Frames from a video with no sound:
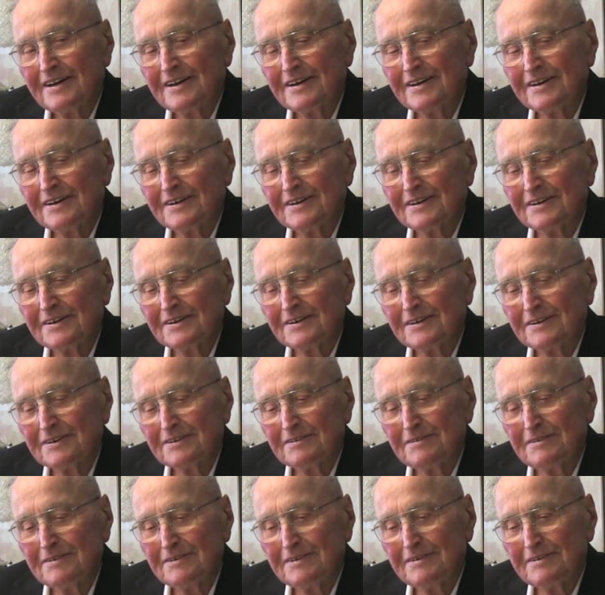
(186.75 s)
who,
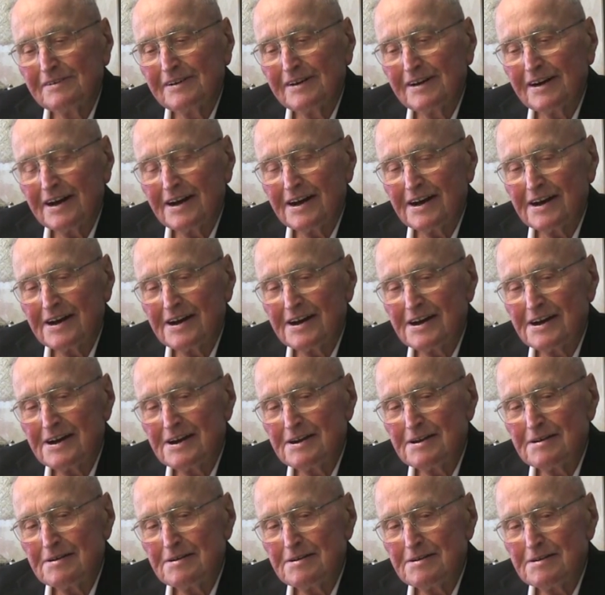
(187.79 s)
uh,
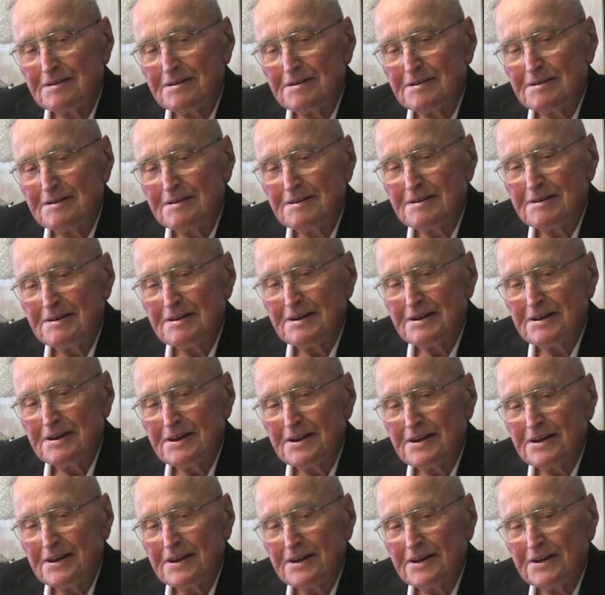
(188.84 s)

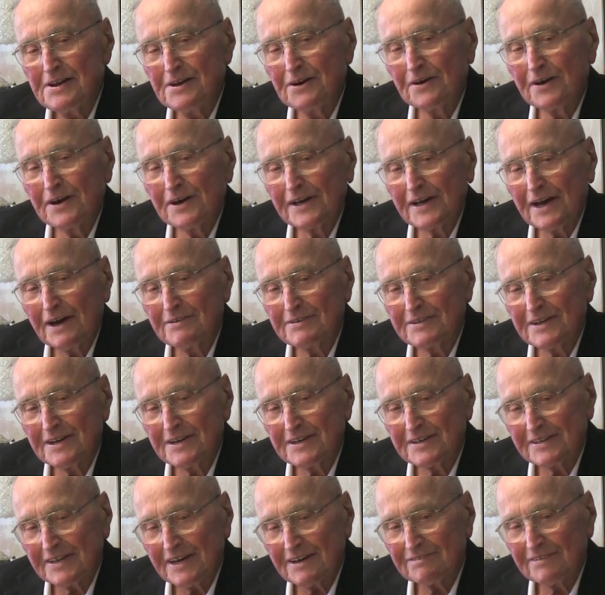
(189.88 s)
knowing I was in
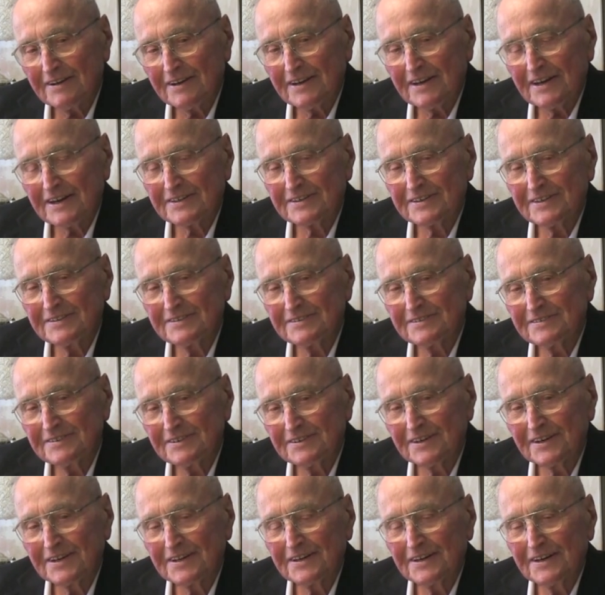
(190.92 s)
a tough election
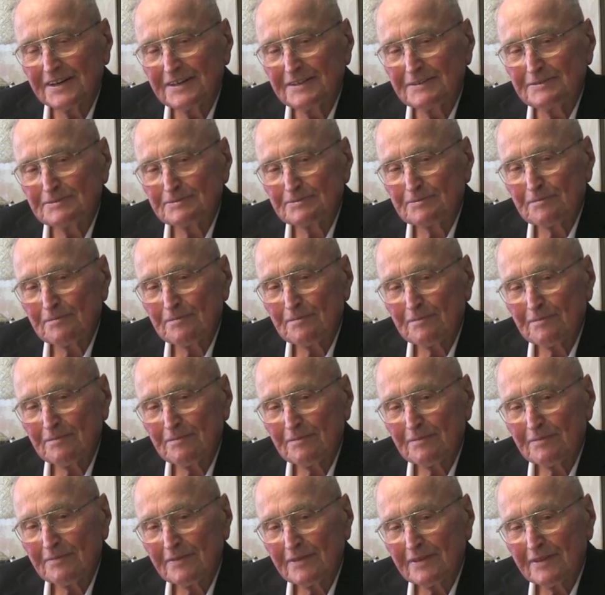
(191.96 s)
early on,
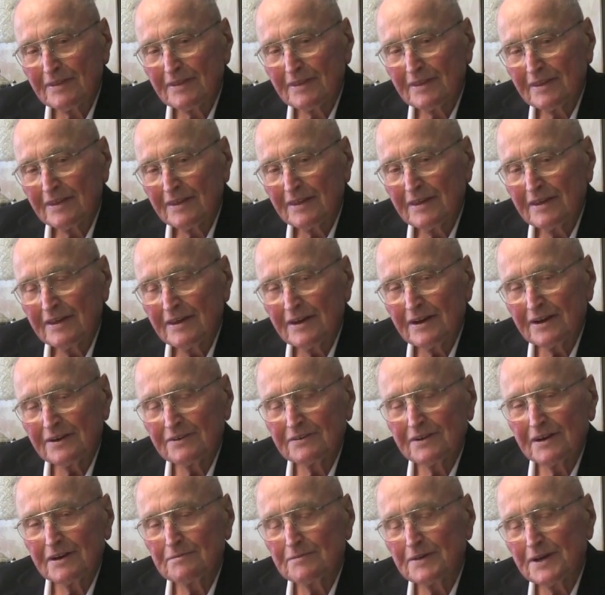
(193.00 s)
he
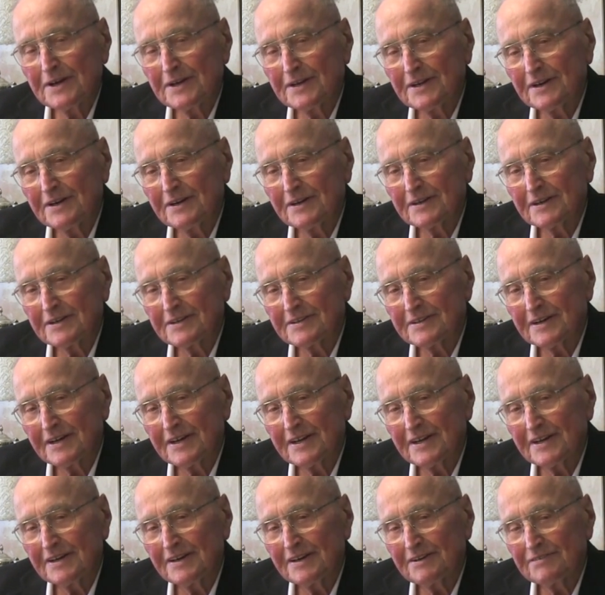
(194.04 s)
wrote me a note and
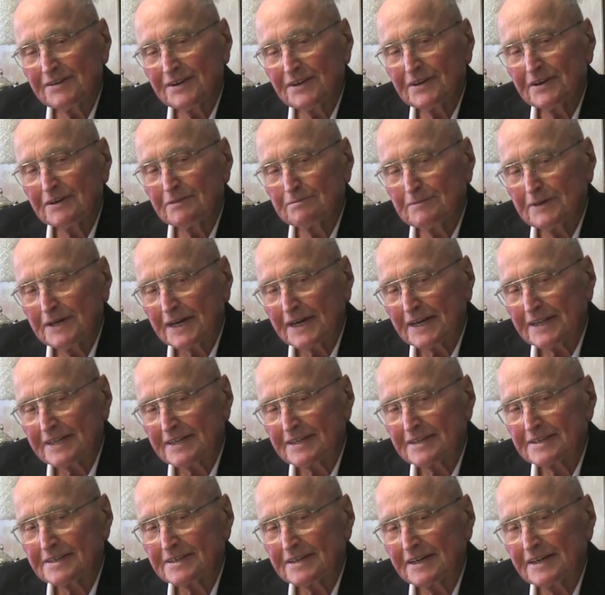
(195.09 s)
said, if you don't make it
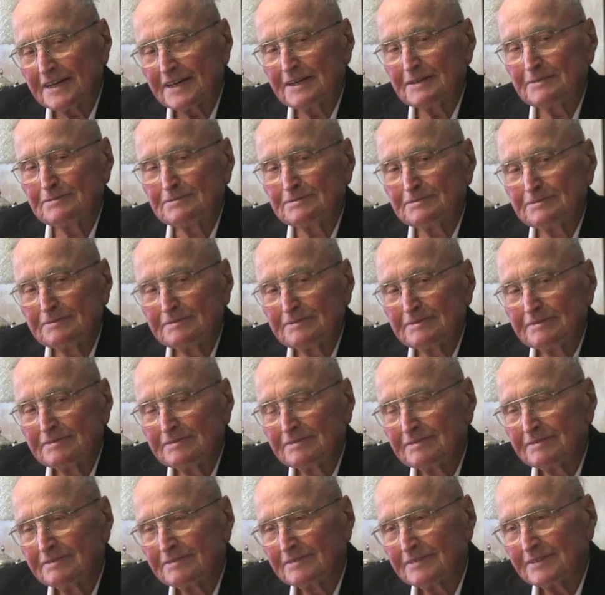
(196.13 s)
this time,
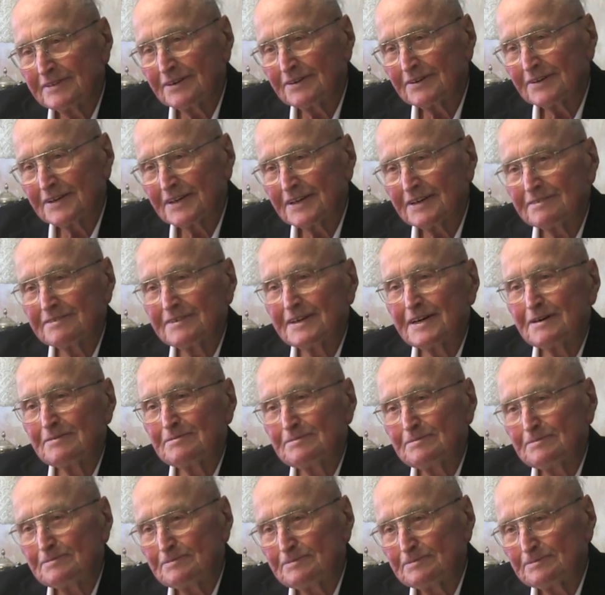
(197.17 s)
don't give
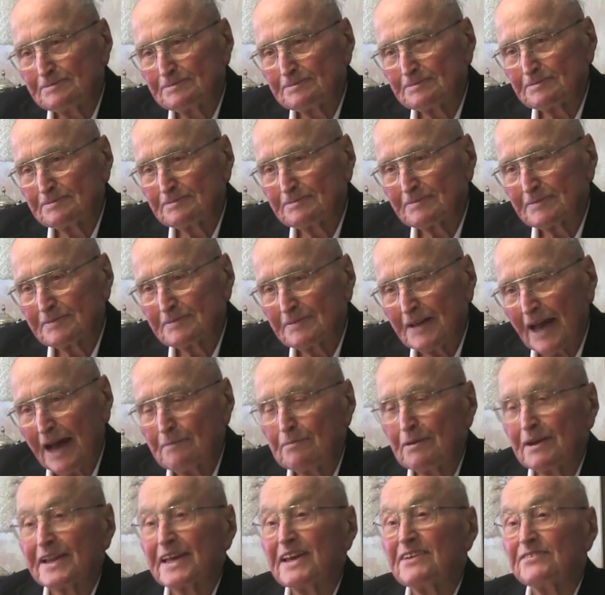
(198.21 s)
up. I
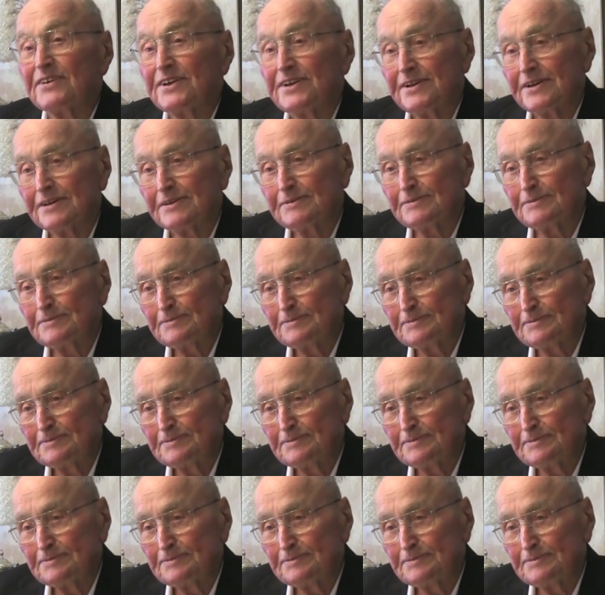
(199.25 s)
believe in you.